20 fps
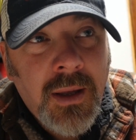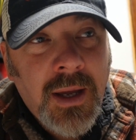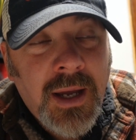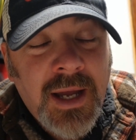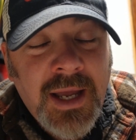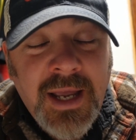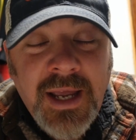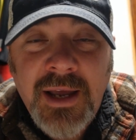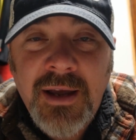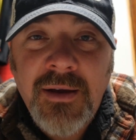
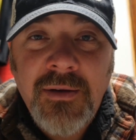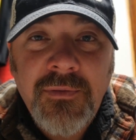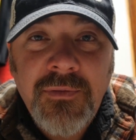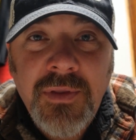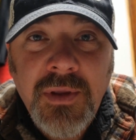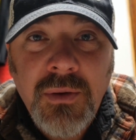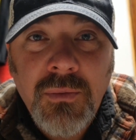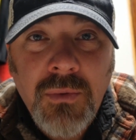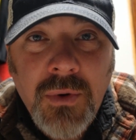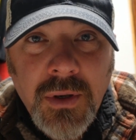I
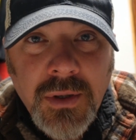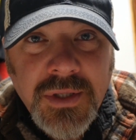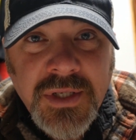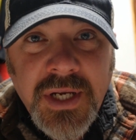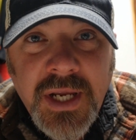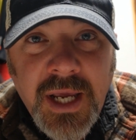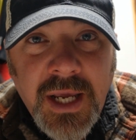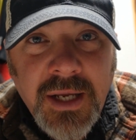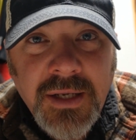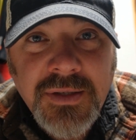have the
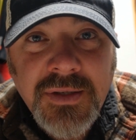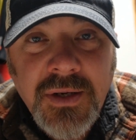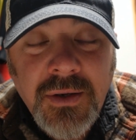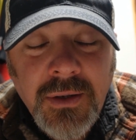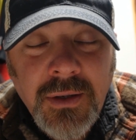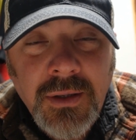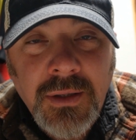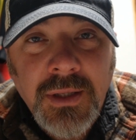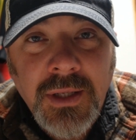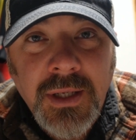worst case
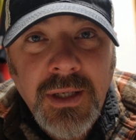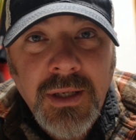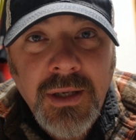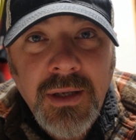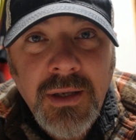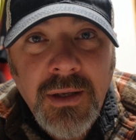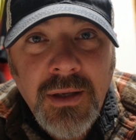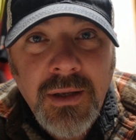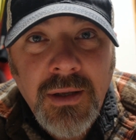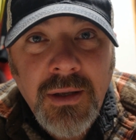currently
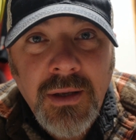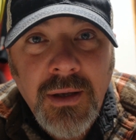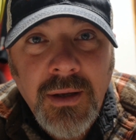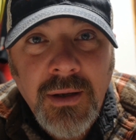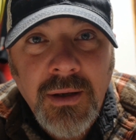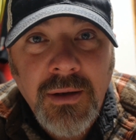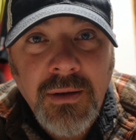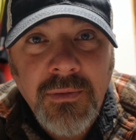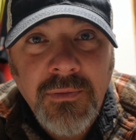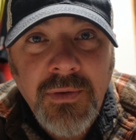
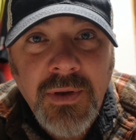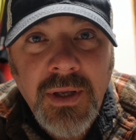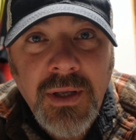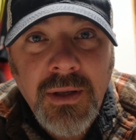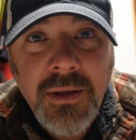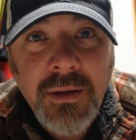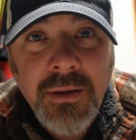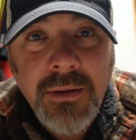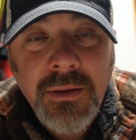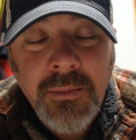of
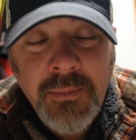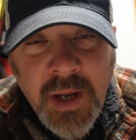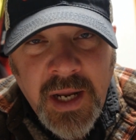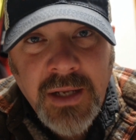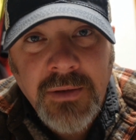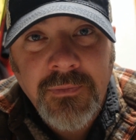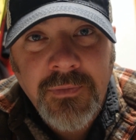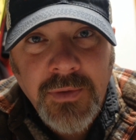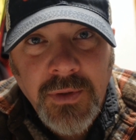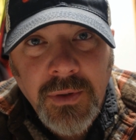the
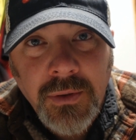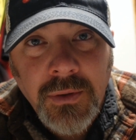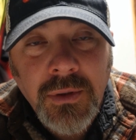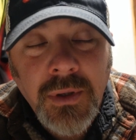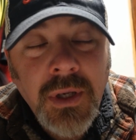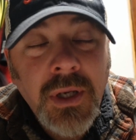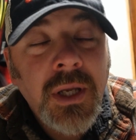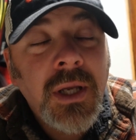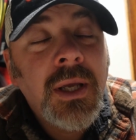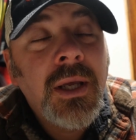man flu.
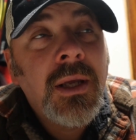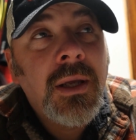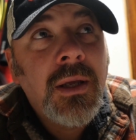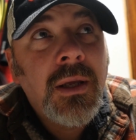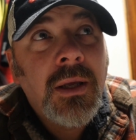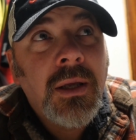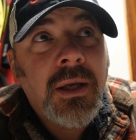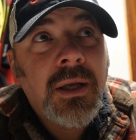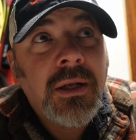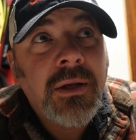
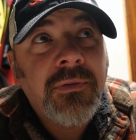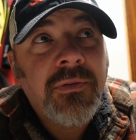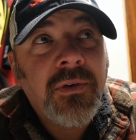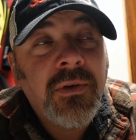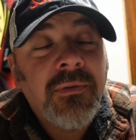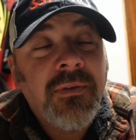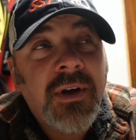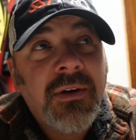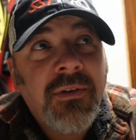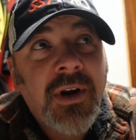And if
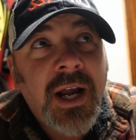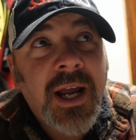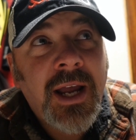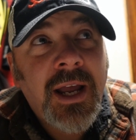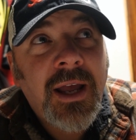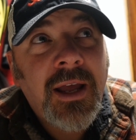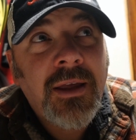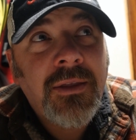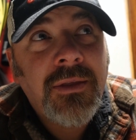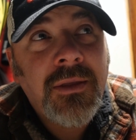you've ever
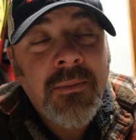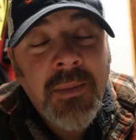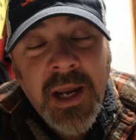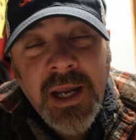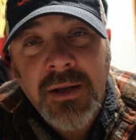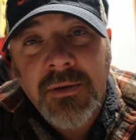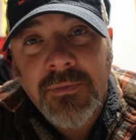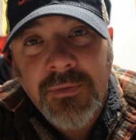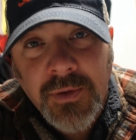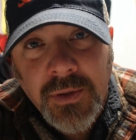had the
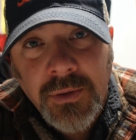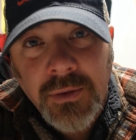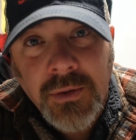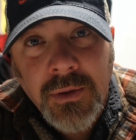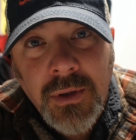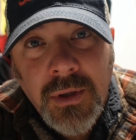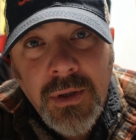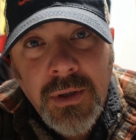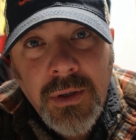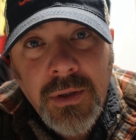man
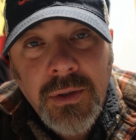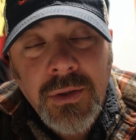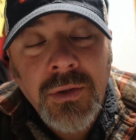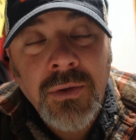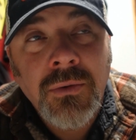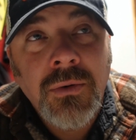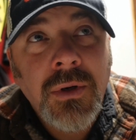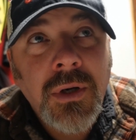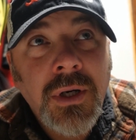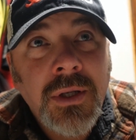flu,
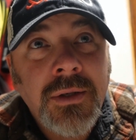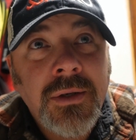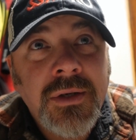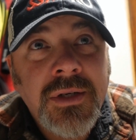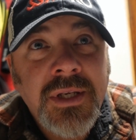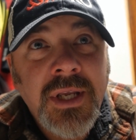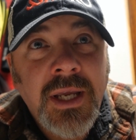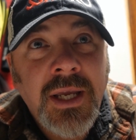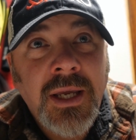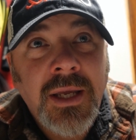you will
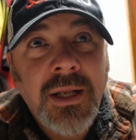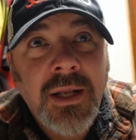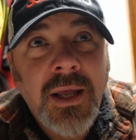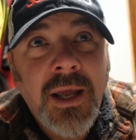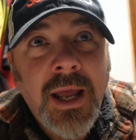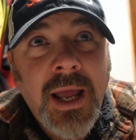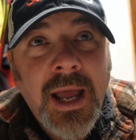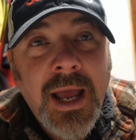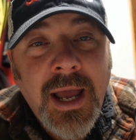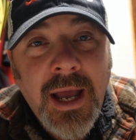understand
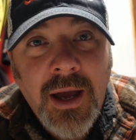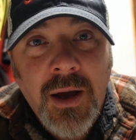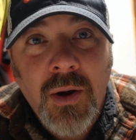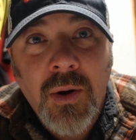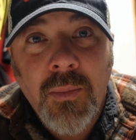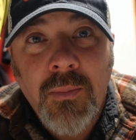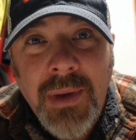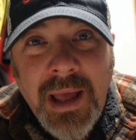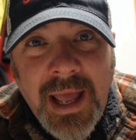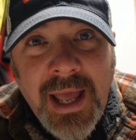
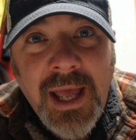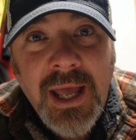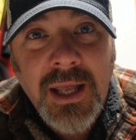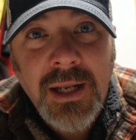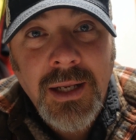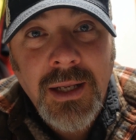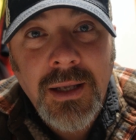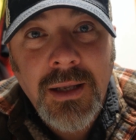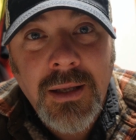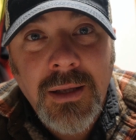how
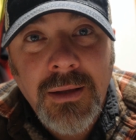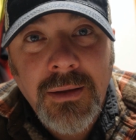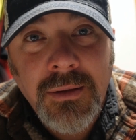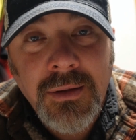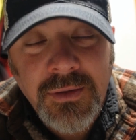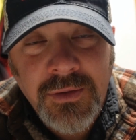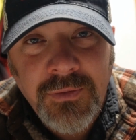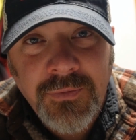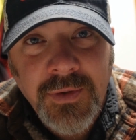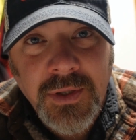bad
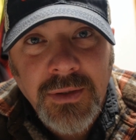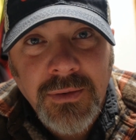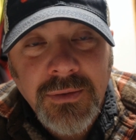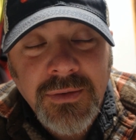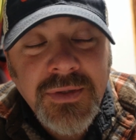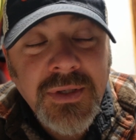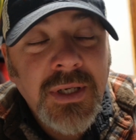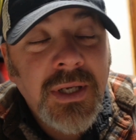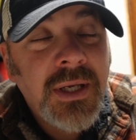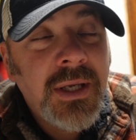this
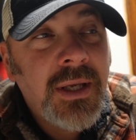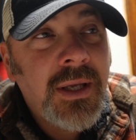feels.